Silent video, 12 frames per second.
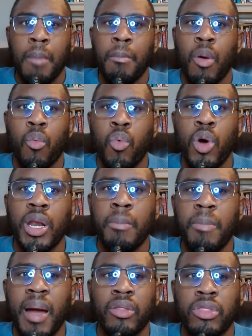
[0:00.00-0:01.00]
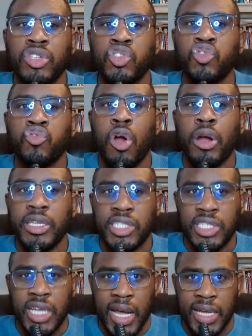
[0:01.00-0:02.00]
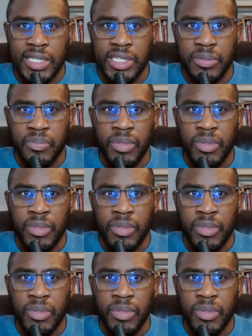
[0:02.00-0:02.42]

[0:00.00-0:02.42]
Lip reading: But what about the strongest ties?